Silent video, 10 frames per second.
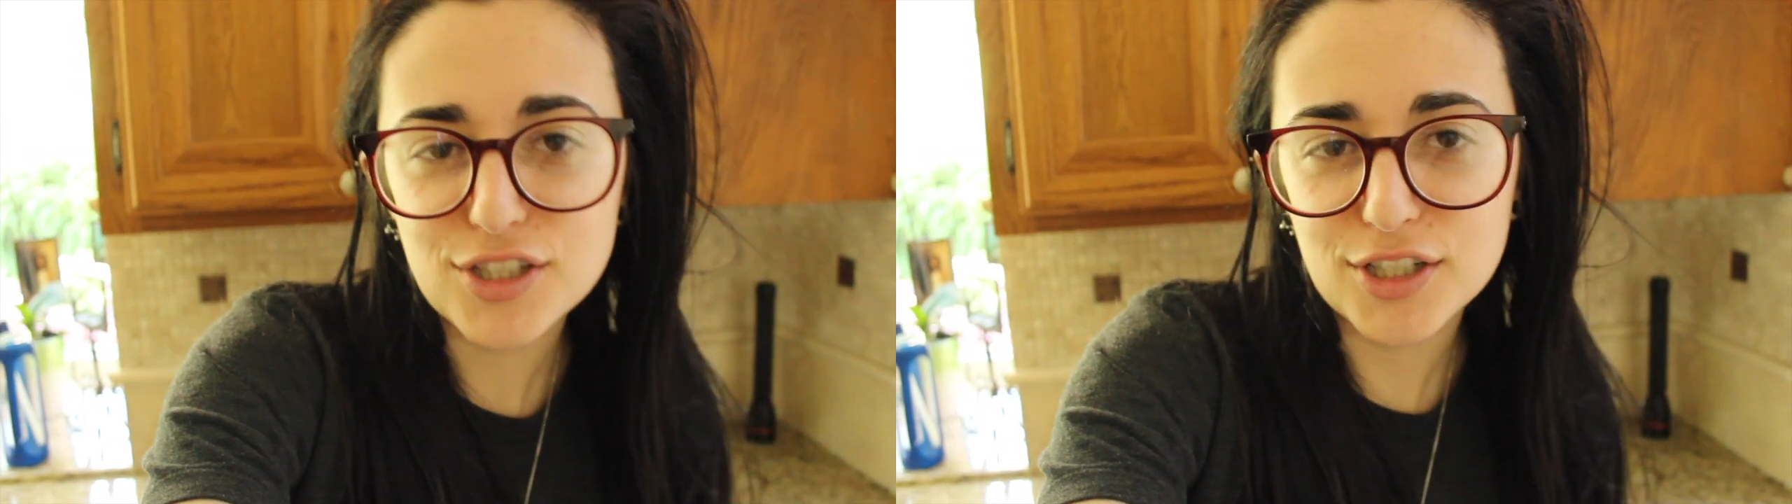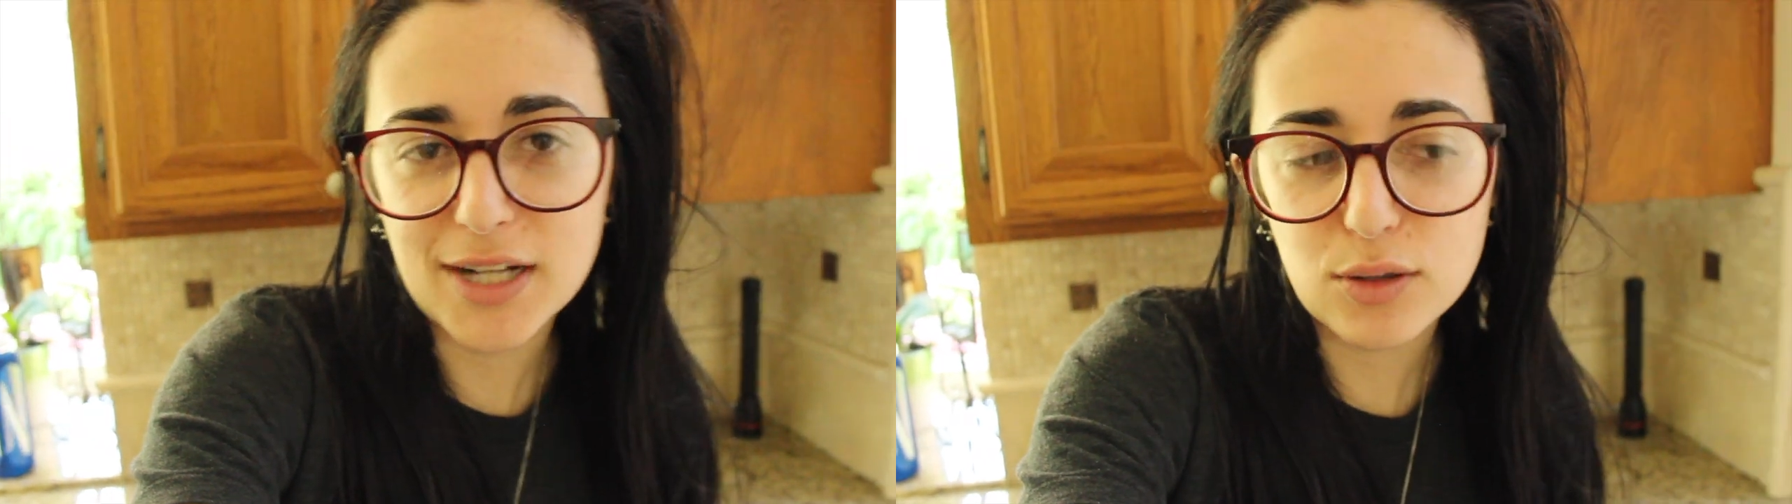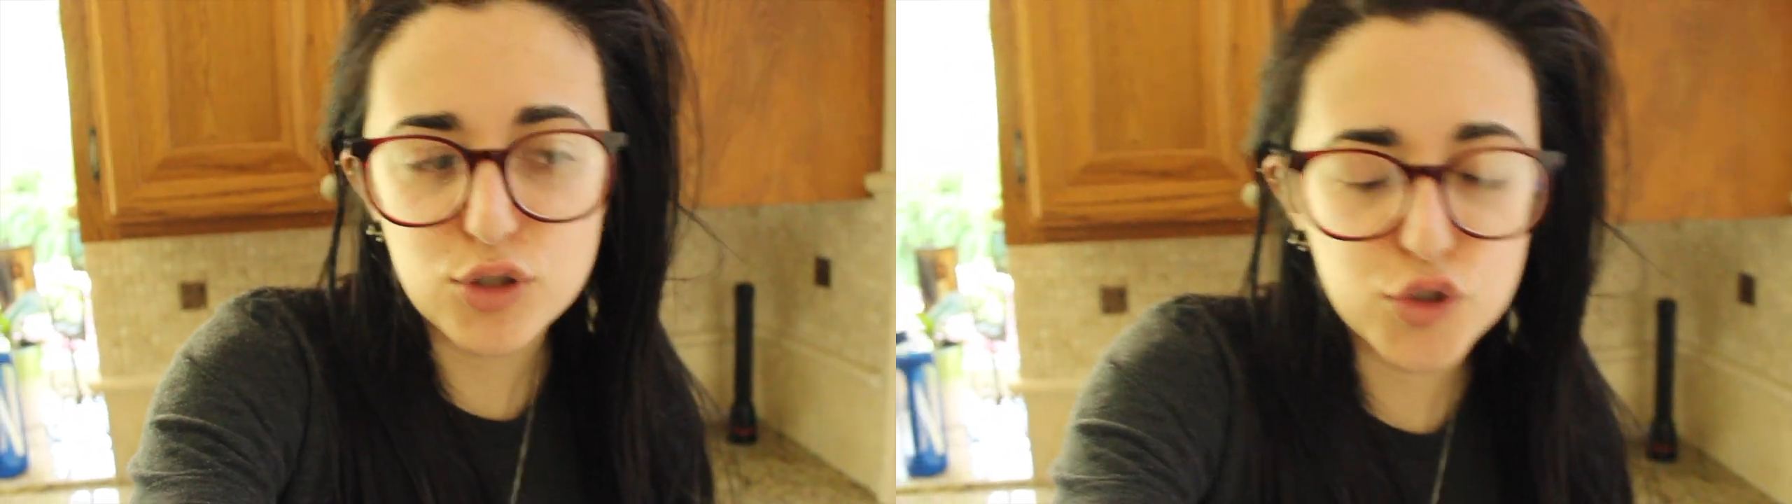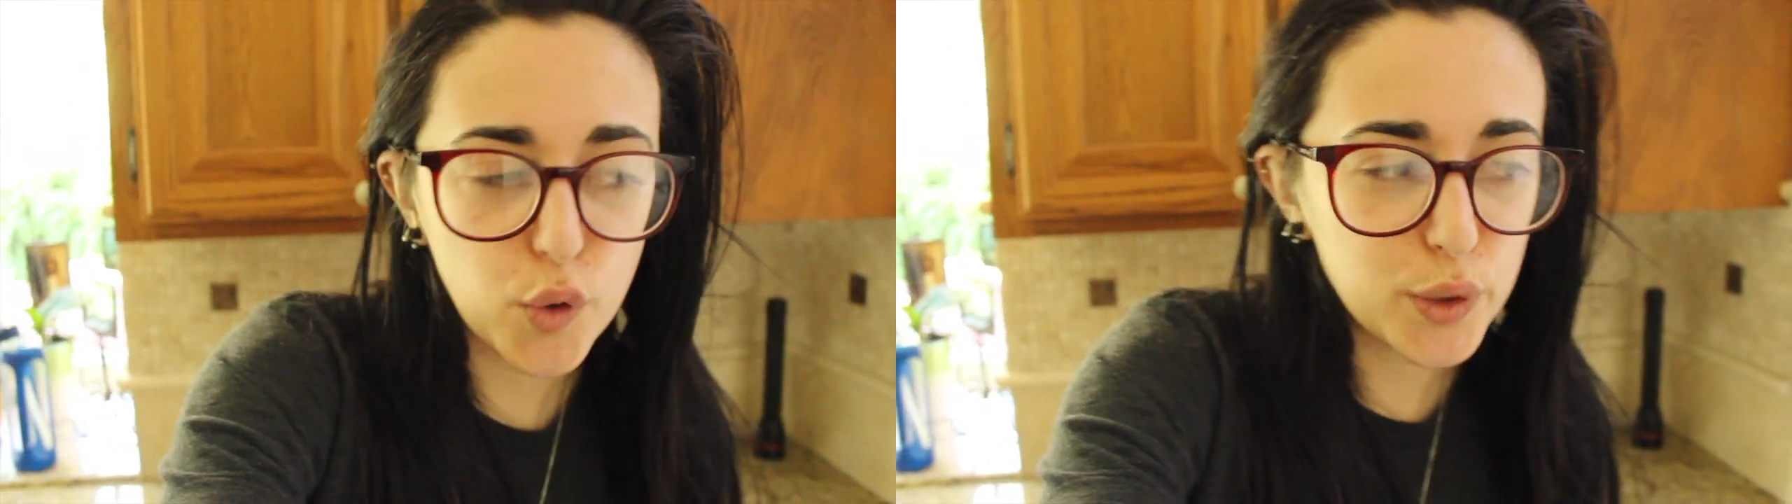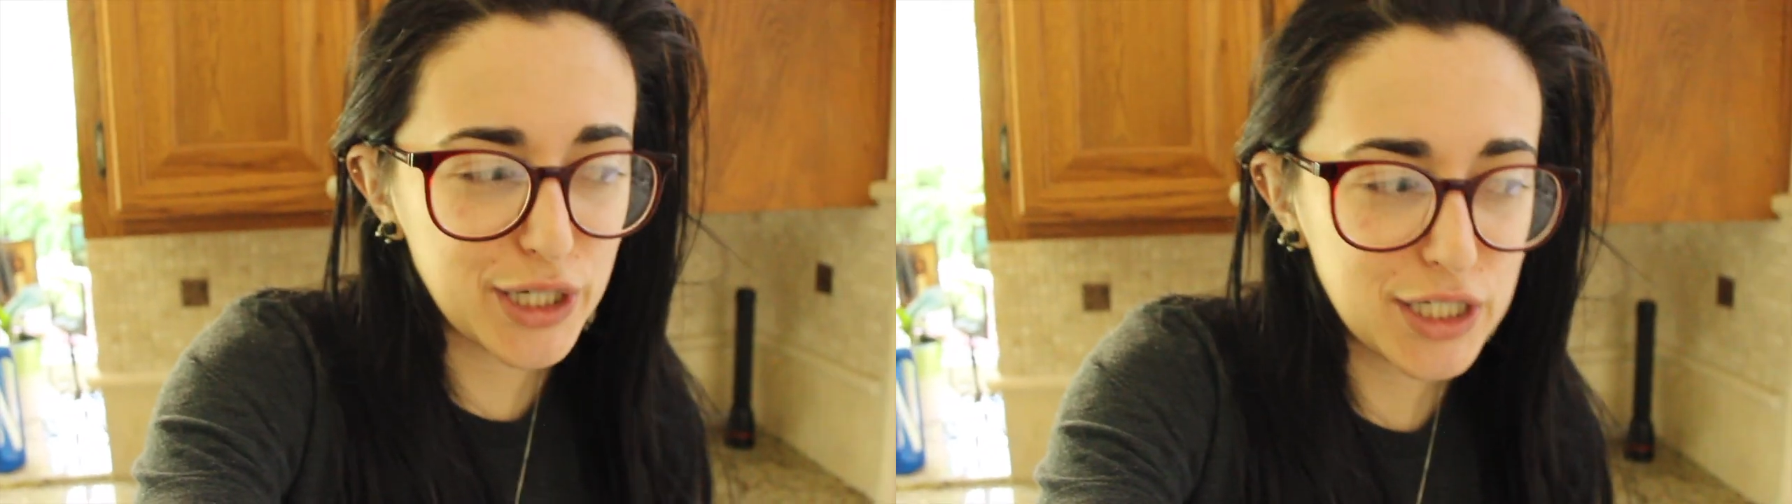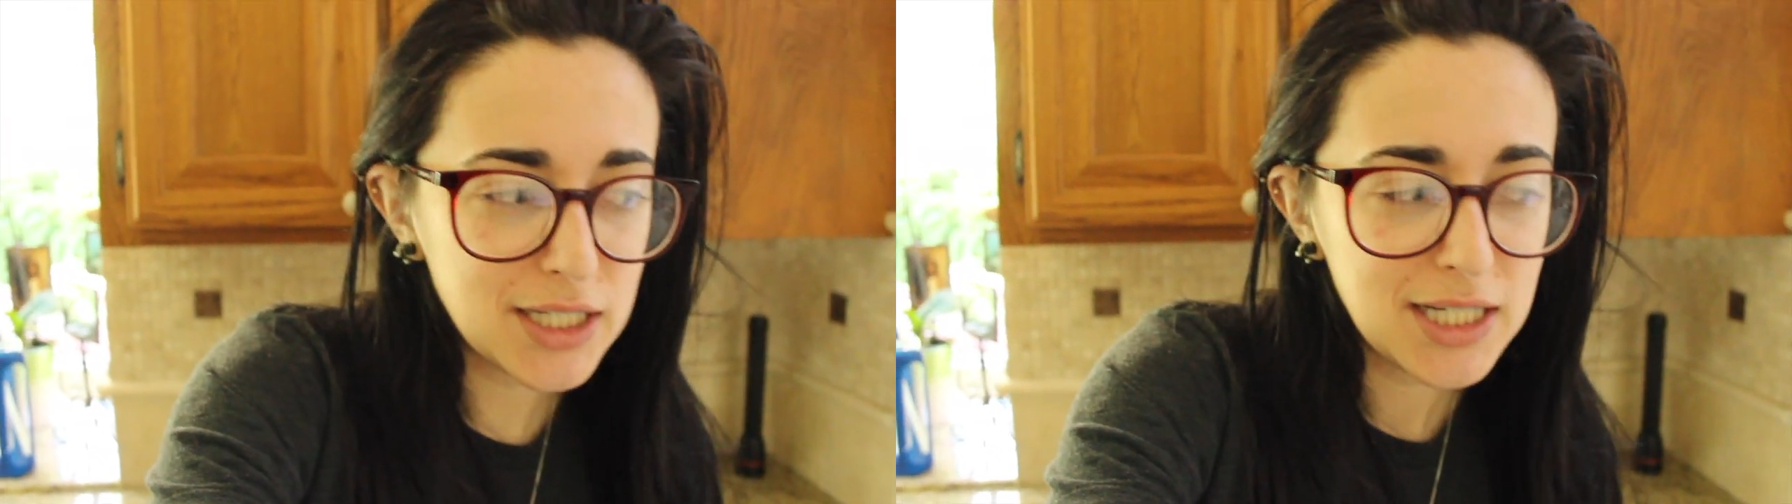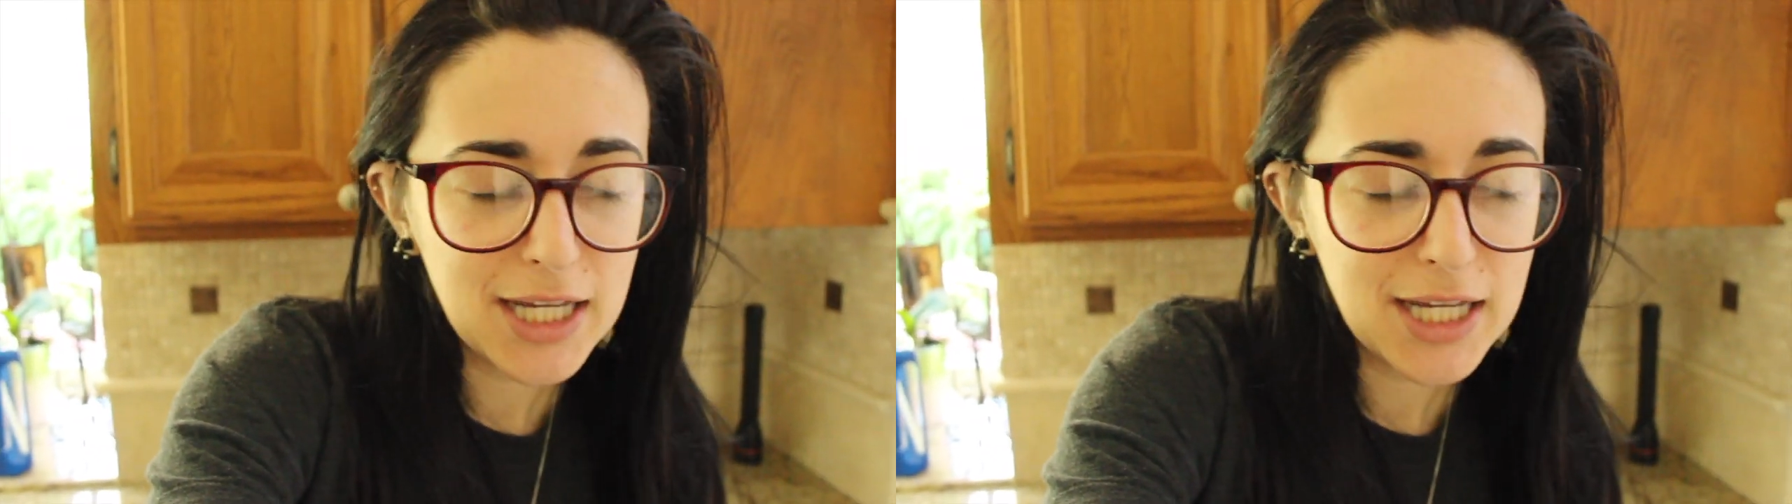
turned out so good.